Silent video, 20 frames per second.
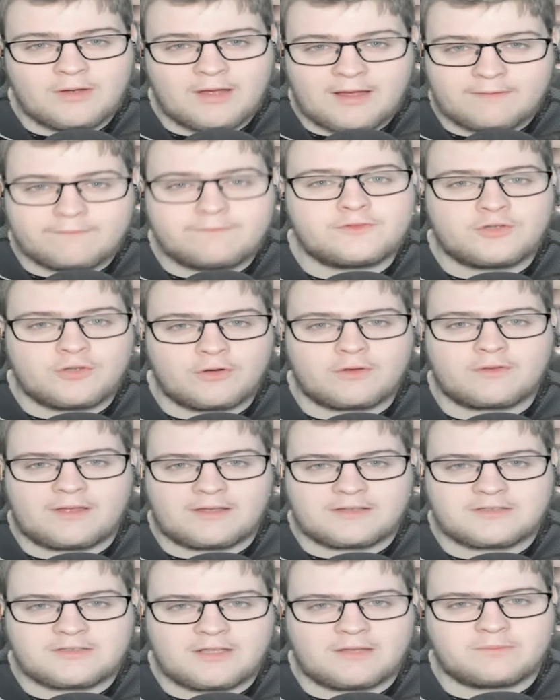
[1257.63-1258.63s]
have took
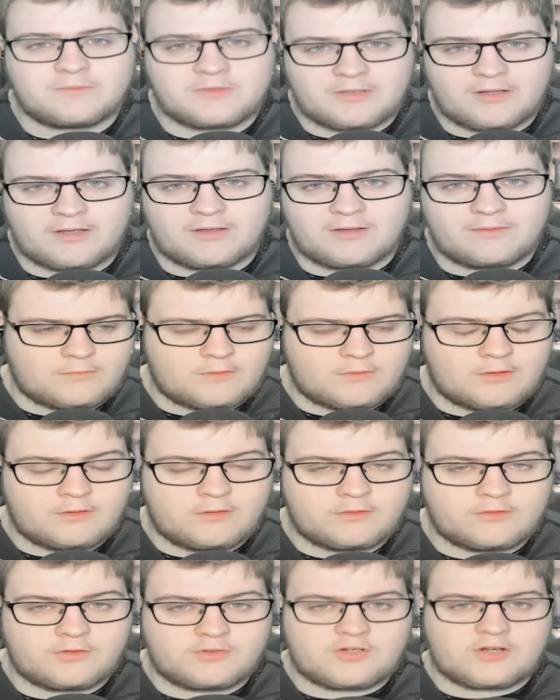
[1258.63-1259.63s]
that step today.
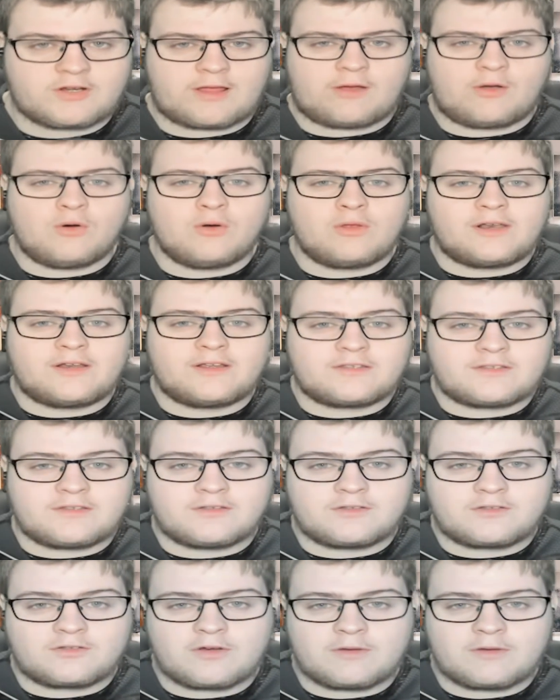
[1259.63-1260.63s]
So check out all the links
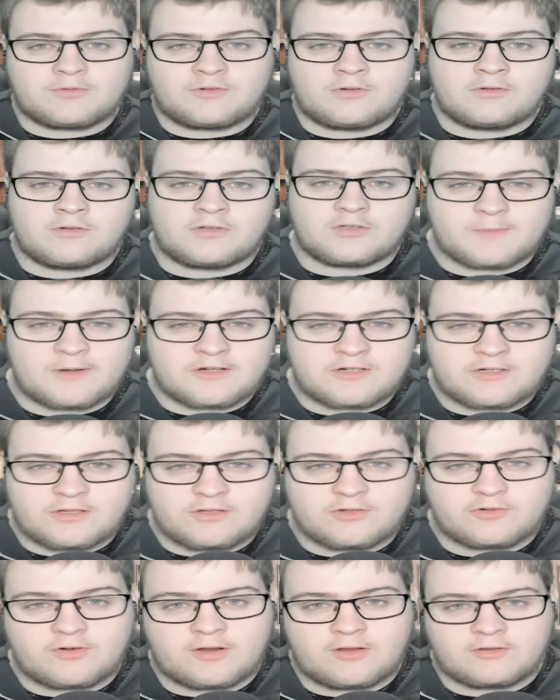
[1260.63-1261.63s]
in the description, especially
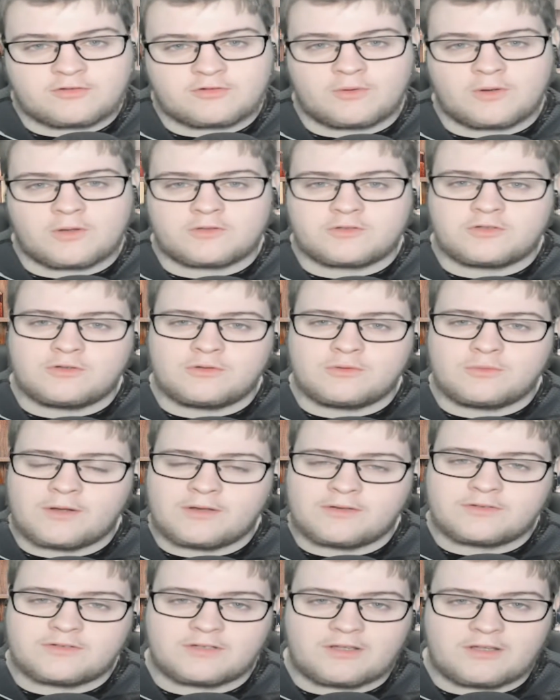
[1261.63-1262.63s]
the Trading 212
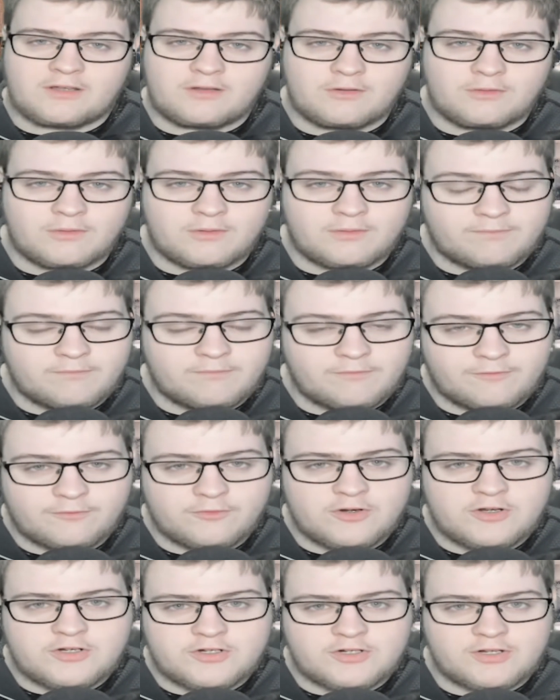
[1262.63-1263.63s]
one, to get you a
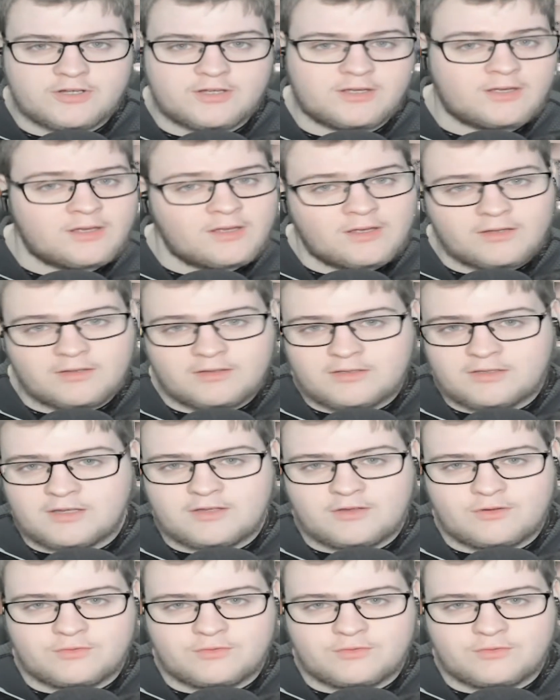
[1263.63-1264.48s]
free share, get you